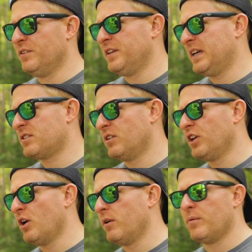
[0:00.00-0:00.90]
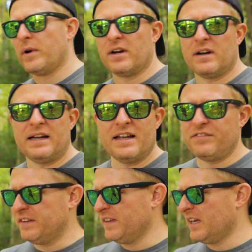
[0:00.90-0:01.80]
I don't think it's going to go anywhere. I
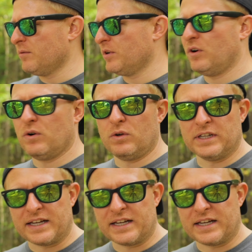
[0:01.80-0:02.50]
definitely think it would hold